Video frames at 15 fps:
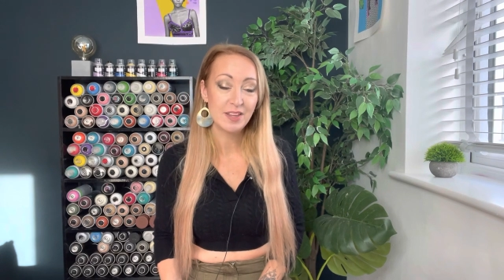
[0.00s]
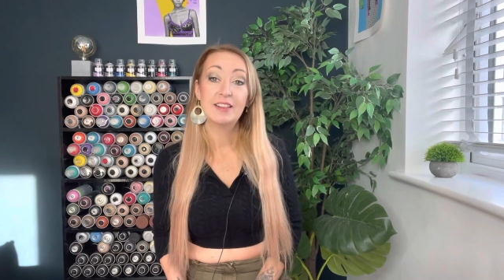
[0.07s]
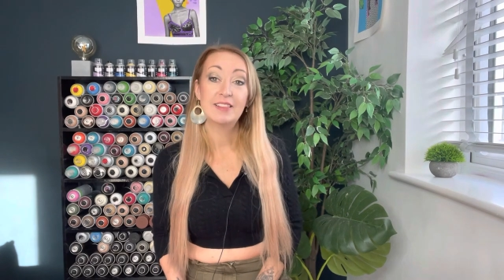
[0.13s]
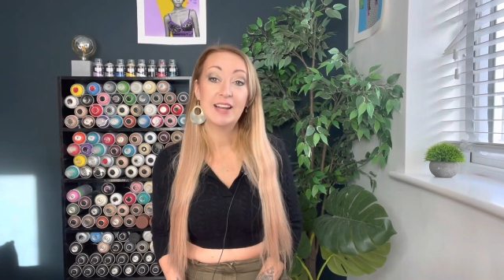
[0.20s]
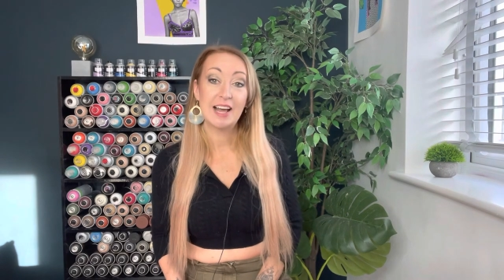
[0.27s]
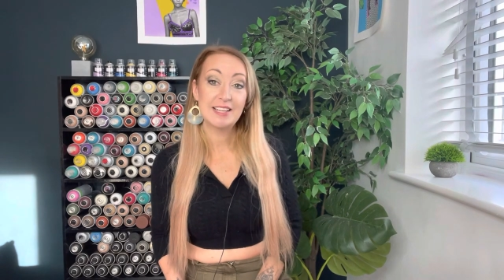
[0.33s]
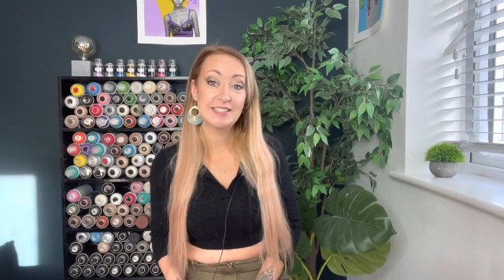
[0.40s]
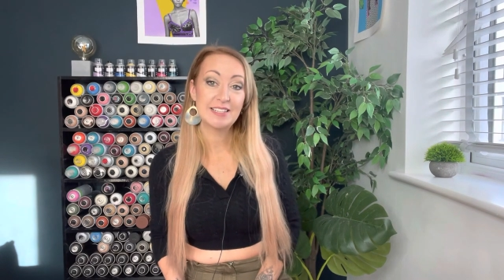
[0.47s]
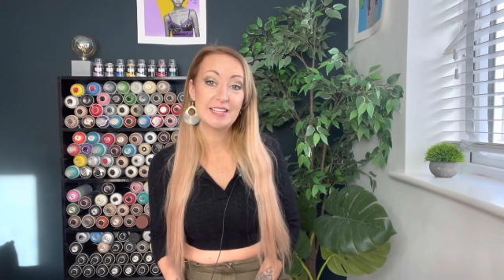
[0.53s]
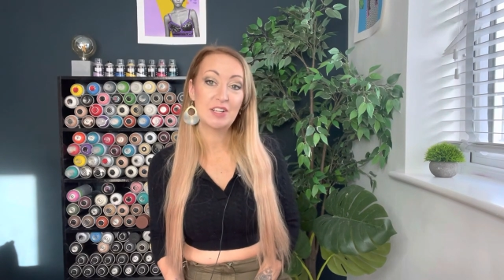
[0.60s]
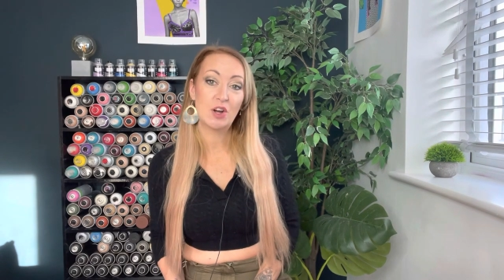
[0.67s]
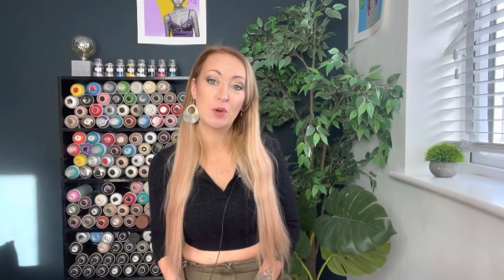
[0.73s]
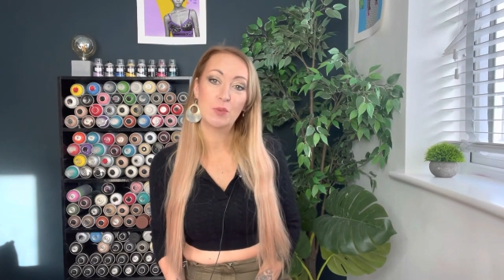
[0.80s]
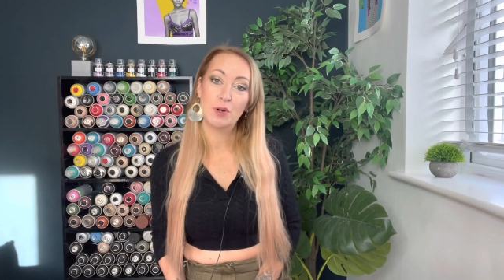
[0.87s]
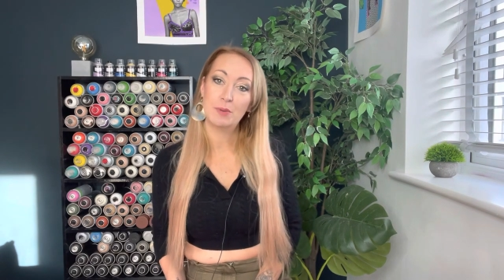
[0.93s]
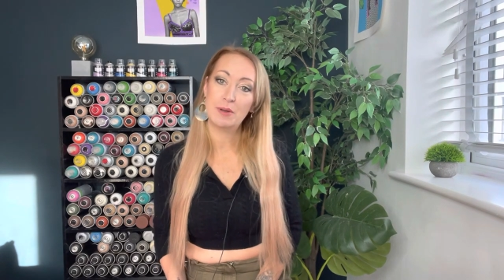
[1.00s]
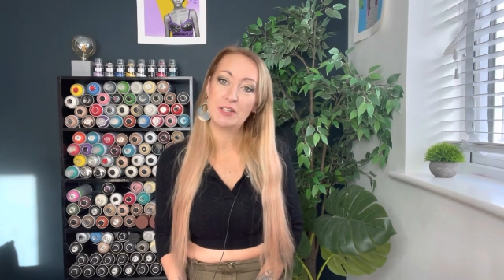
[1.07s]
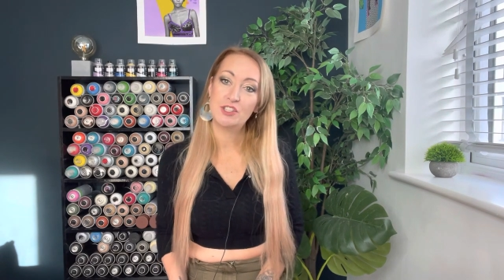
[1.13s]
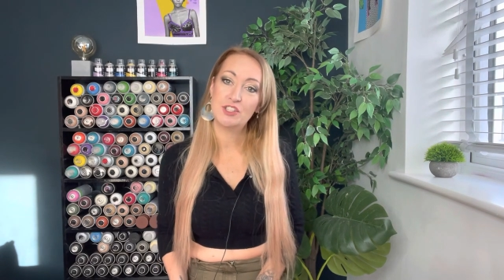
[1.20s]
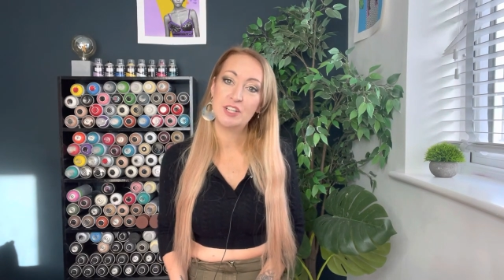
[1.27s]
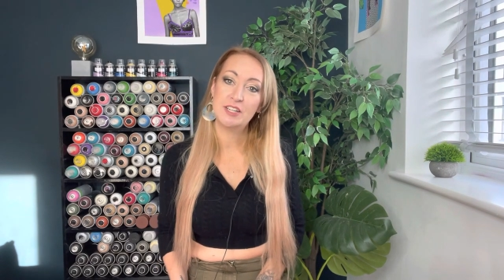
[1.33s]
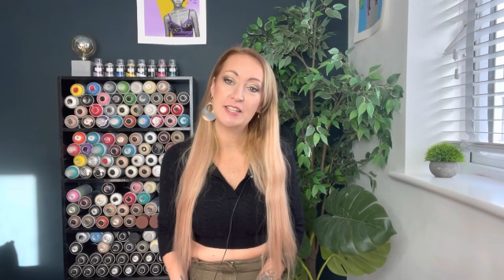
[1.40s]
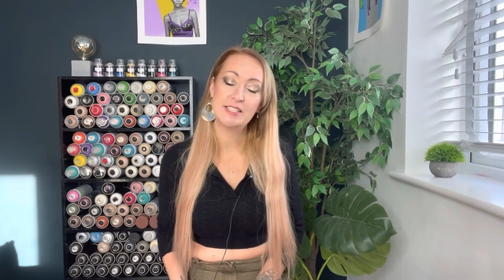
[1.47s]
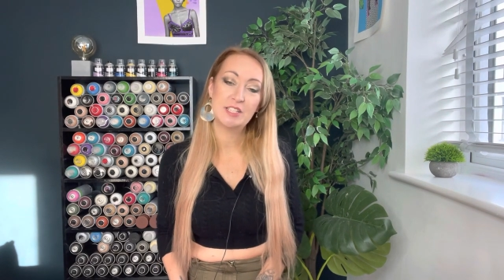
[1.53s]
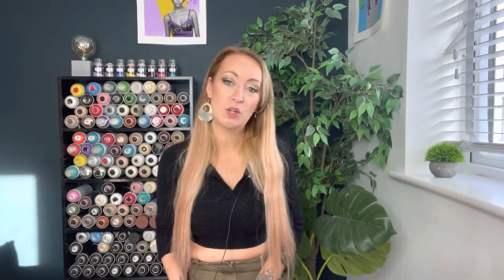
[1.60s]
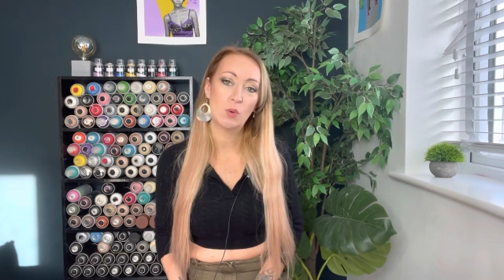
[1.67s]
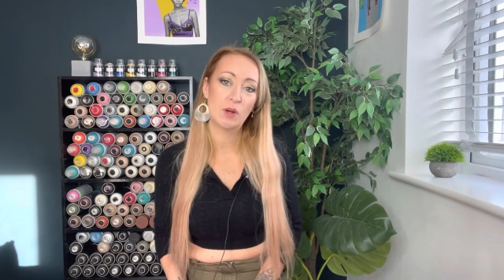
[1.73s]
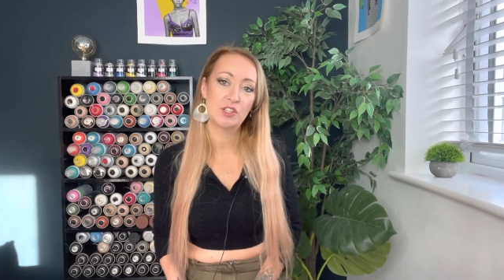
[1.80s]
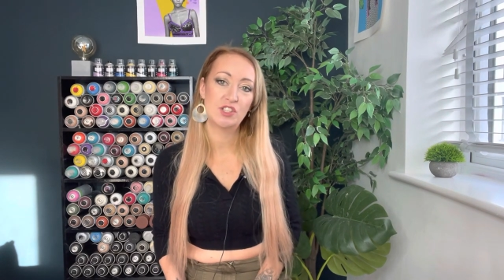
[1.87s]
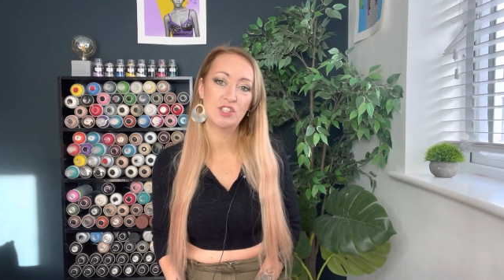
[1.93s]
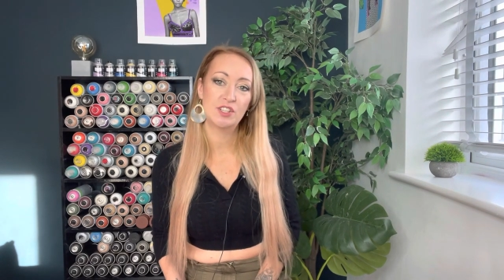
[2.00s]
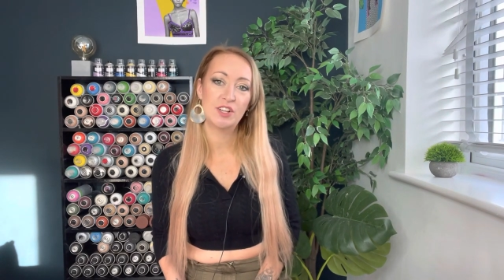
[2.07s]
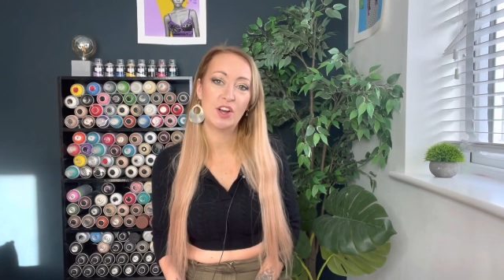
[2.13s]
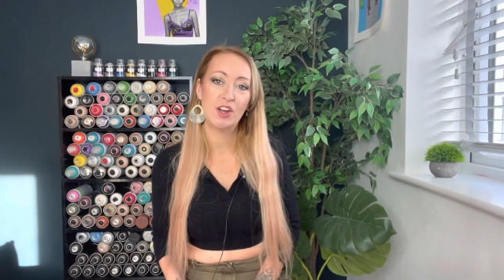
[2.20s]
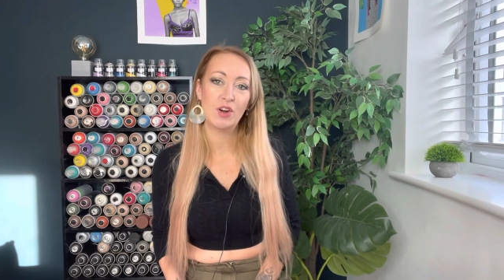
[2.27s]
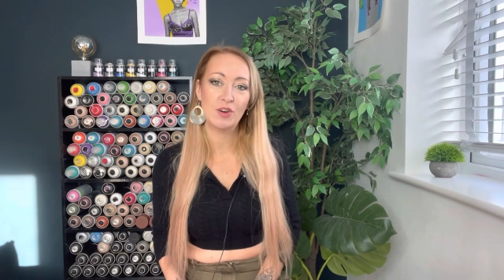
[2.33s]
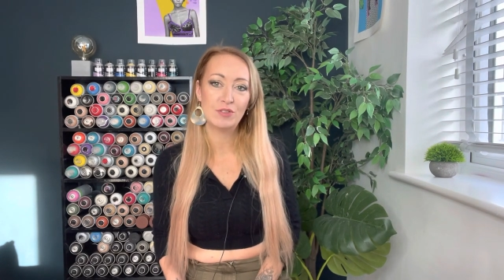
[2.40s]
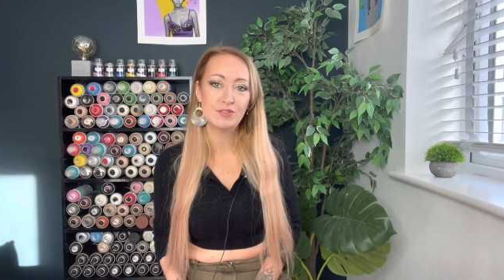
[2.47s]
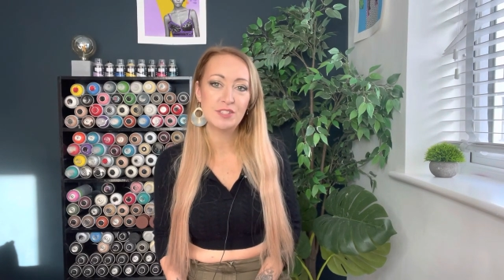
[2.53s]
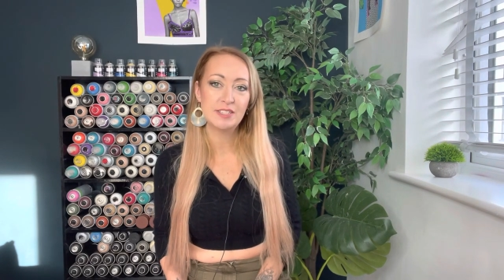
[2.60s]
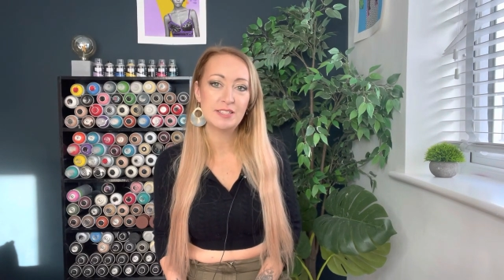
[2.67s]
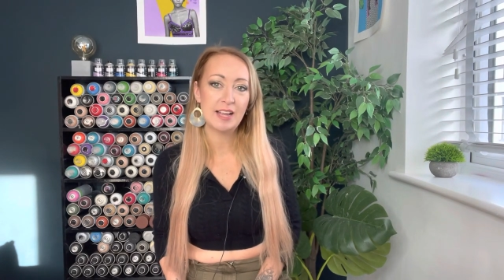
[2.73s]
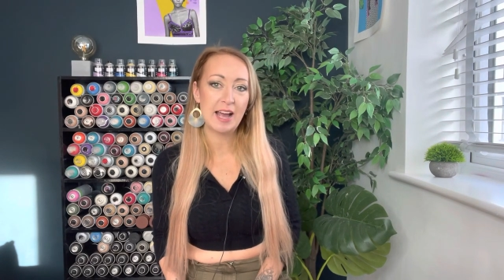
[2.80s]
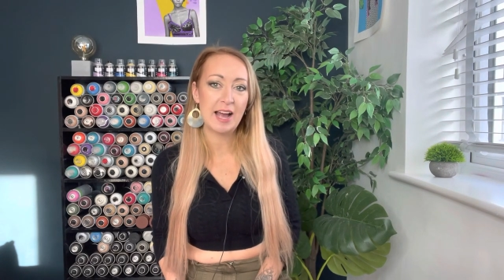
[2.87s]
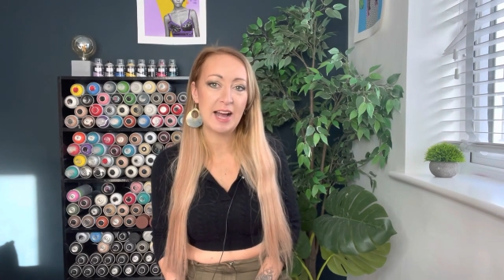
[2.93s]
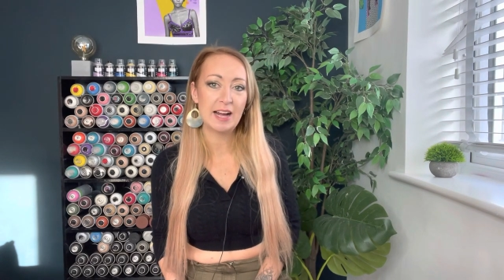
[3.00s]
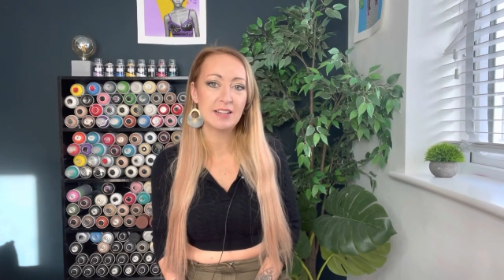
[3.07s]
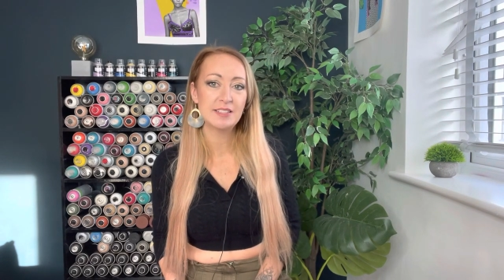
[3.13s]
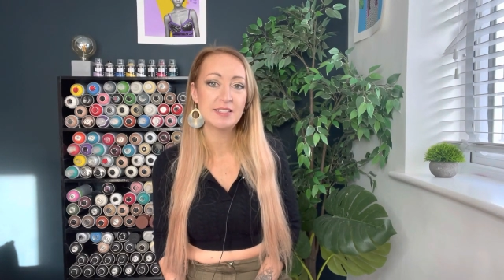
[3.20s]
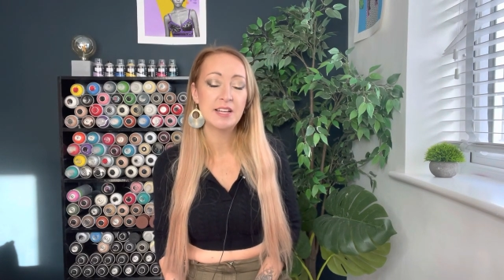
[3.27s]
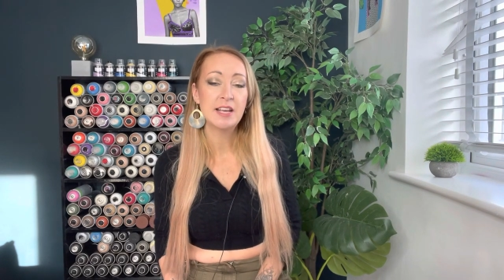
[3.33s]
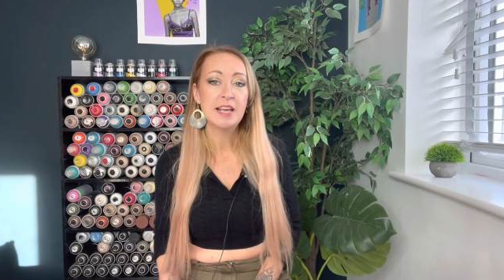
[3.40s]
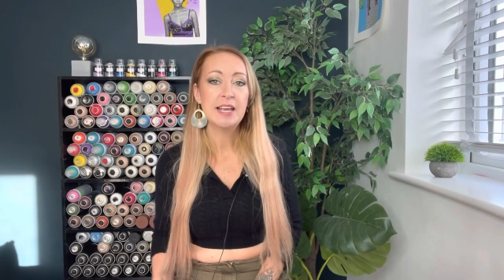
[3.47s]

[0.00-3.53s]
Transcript: The last thing I want to mention is a question that I often get asked